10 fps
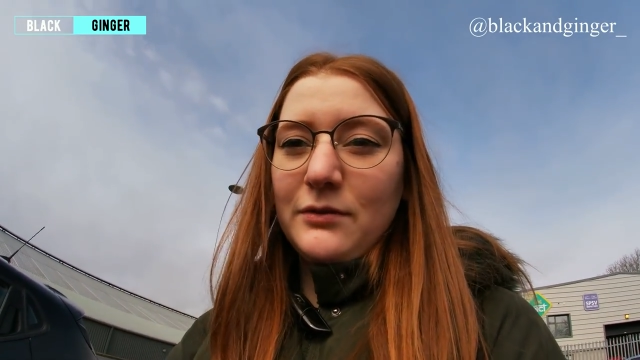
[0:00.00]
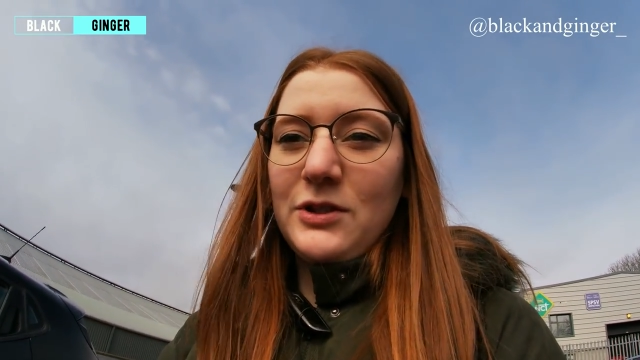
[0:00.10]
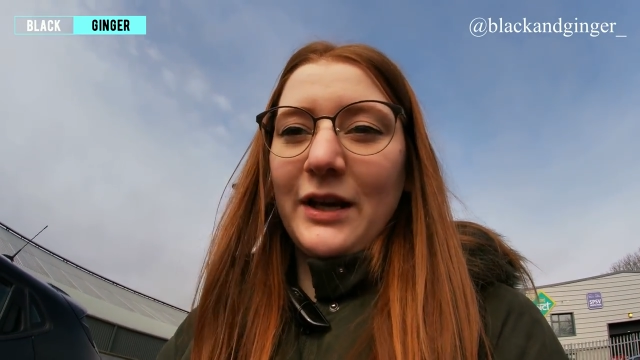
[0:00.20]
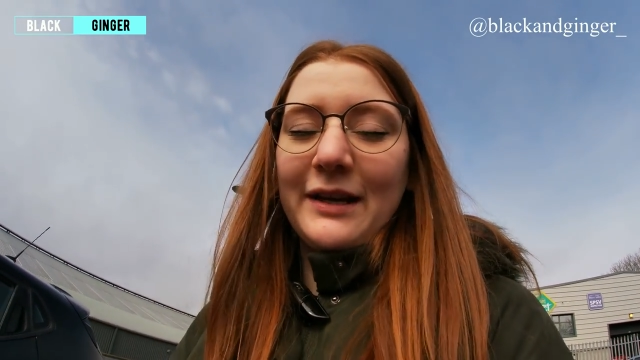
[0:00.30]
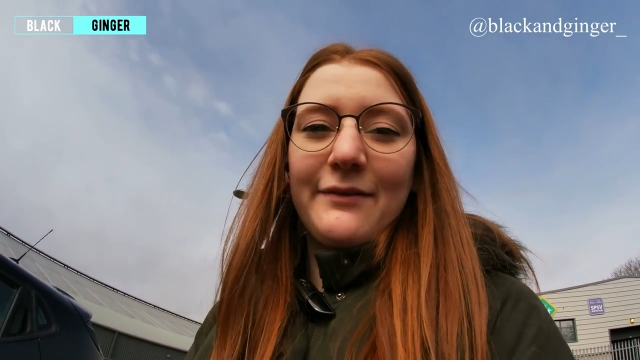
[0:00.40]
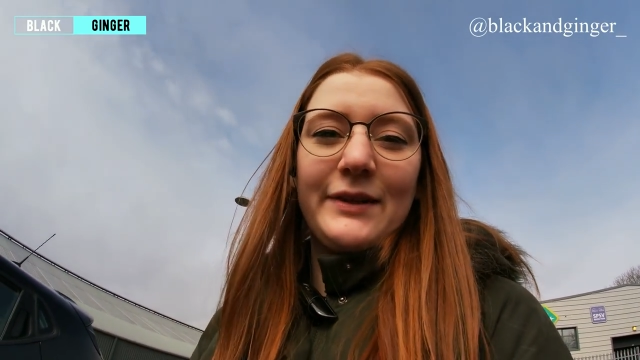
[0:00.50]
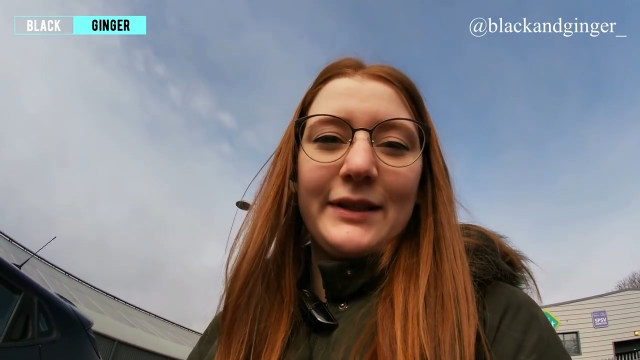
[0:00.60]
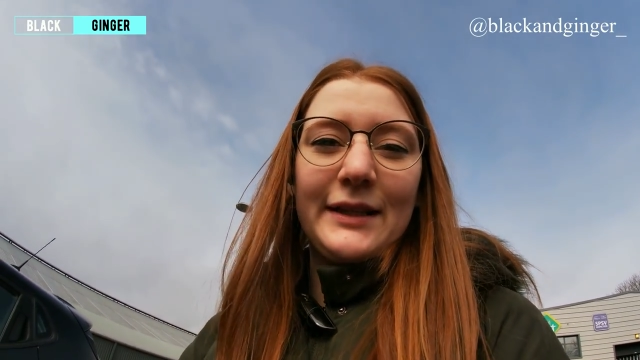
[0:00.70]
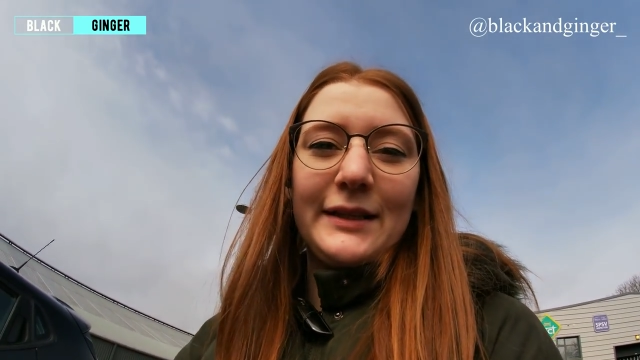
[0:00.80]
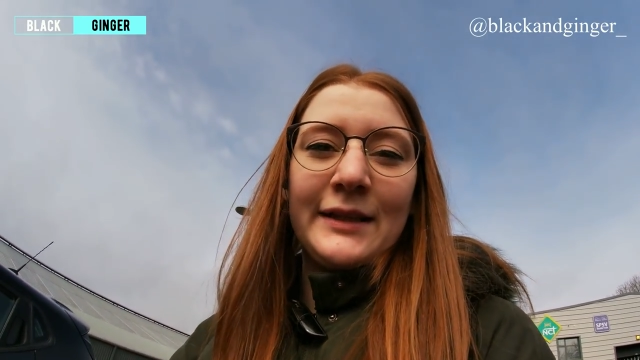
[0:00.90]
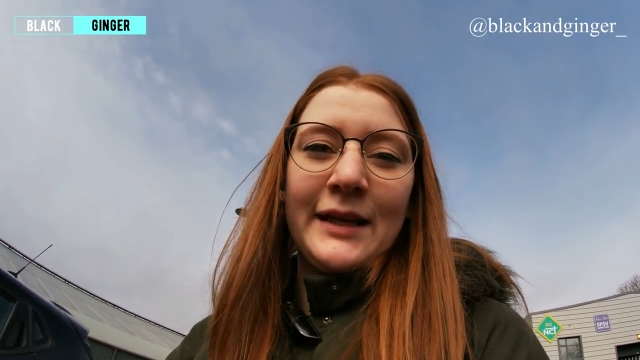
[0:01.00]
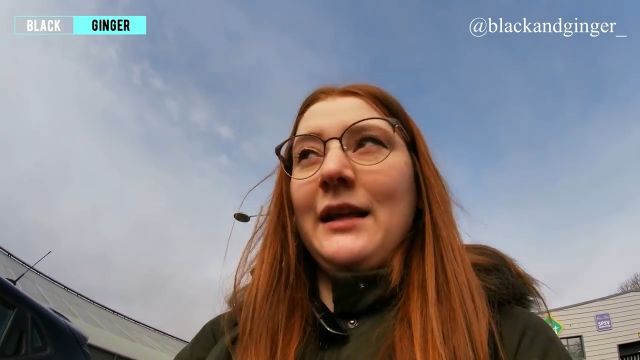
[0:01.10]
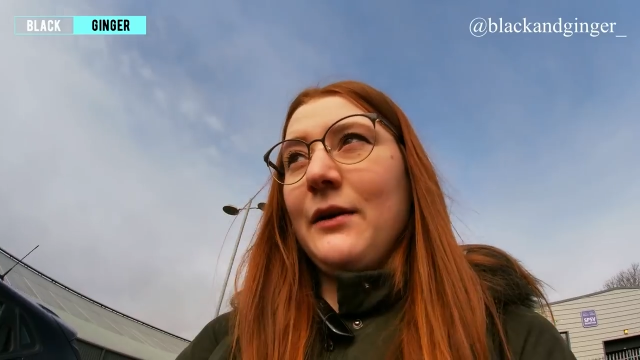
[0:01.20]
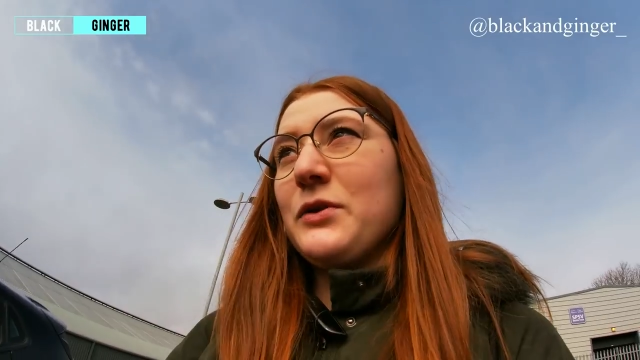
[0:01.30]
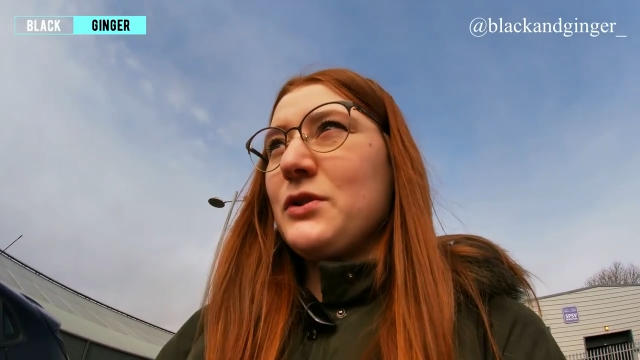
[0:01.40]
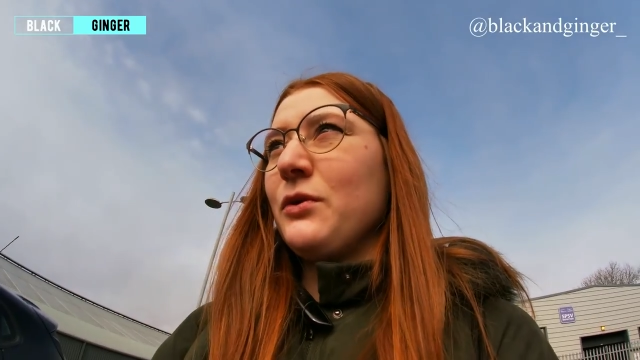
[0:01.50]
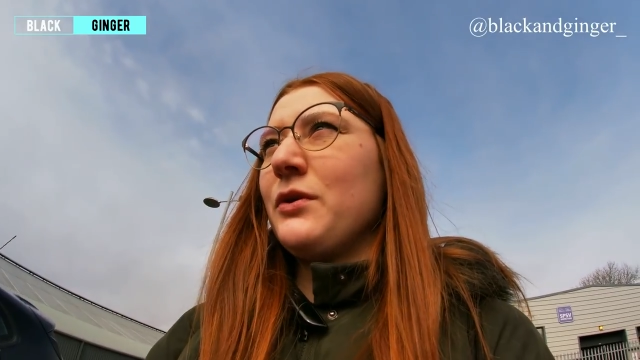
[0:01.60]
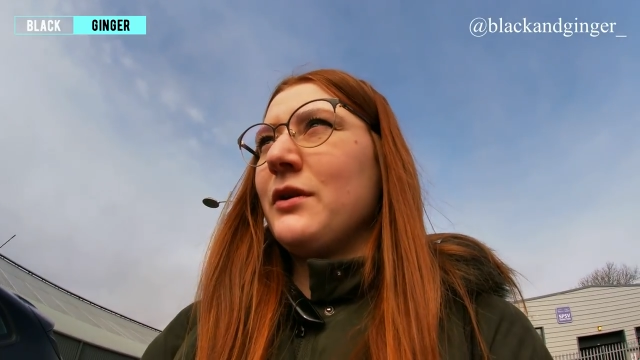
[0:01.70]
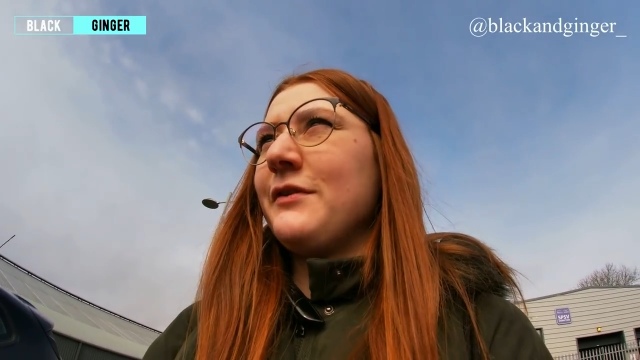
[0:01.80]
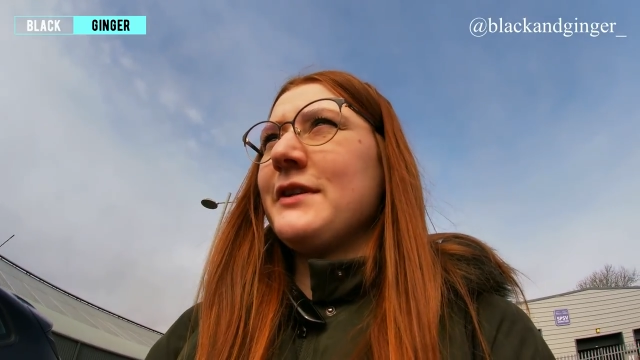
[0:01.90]
check everything and I was so
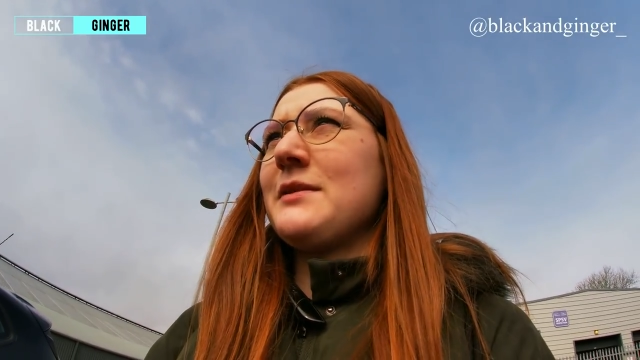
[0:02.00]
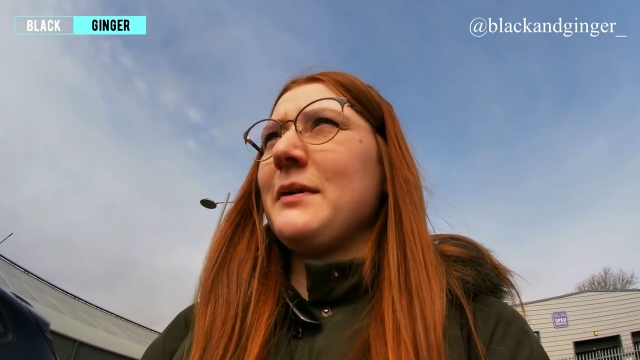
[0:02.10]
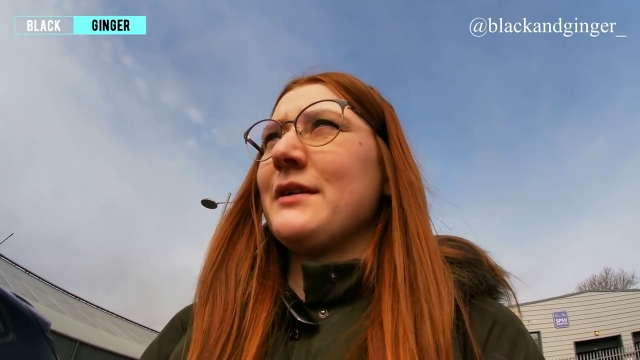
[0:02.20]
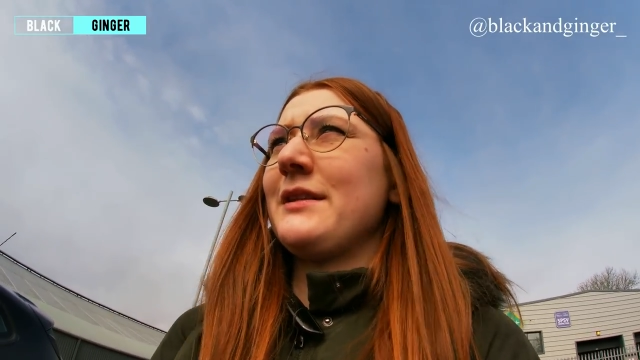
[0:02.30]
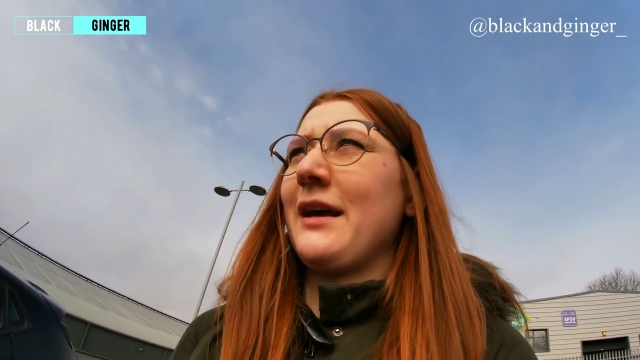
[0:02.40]
nervous because